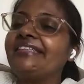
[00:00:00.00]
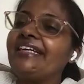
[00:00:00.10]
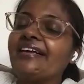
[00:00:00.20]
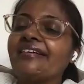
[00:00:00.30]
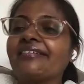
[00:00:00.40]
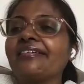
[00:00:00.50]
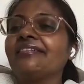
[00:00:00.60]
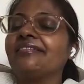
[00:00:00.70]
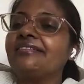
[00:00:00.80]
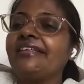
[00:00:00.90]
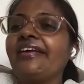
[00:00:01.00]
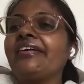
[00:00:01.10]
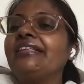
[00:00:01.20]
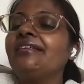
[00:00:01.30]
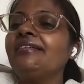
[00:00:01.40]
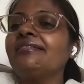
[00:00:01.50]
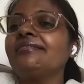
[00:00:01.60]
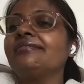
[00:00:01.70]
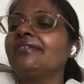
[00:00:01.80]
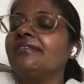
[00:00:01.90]
they are uh, there in the
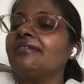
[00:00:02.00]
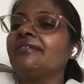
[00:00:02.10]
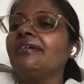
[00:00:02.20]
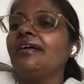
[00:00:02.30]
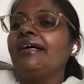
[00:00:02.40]
uh,